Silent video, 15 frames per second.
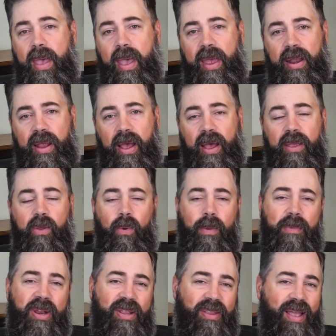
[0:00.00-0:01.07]
And uh, you
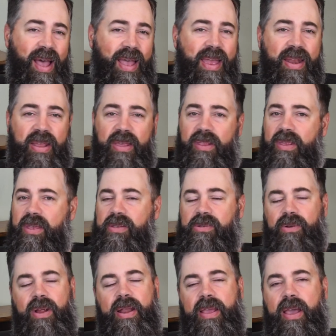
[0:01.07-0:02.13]
want me to tie any of
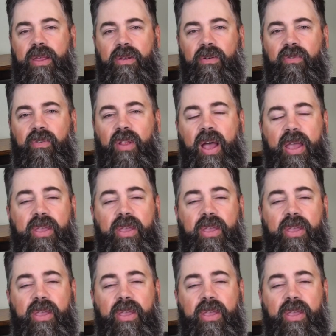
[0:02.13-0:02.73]
these or any other fly,